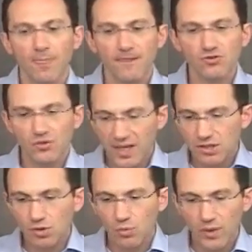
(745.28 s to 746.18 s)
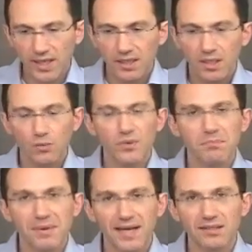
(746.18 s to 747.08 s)
So that's the way we
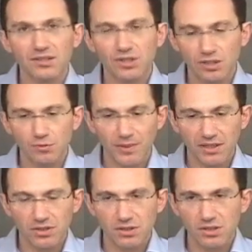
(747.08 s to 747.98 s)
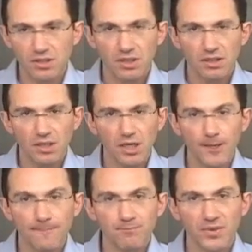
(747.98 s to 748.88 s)
manage these patients
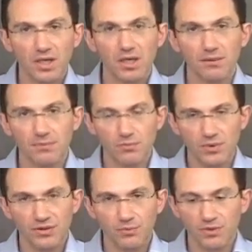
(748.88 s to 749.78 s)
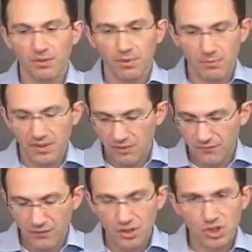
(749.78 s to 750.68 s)
with the pulmonary
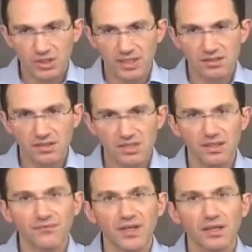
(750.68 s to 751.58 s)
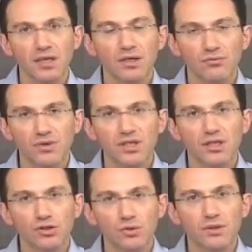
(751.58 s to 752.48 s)
function test to see if they really
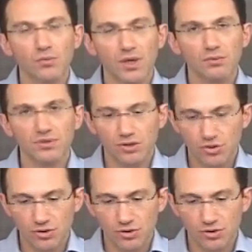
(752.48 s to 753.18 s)
are doing well with the